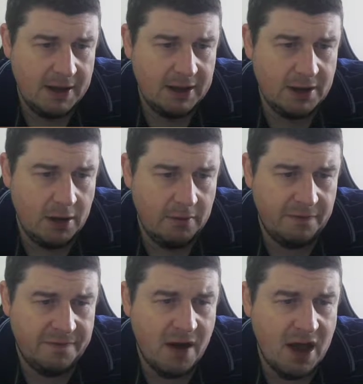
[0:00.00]
You know,
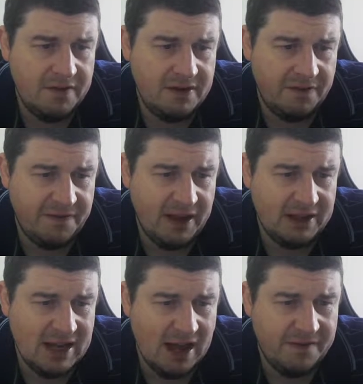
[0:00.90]
5 defeats out of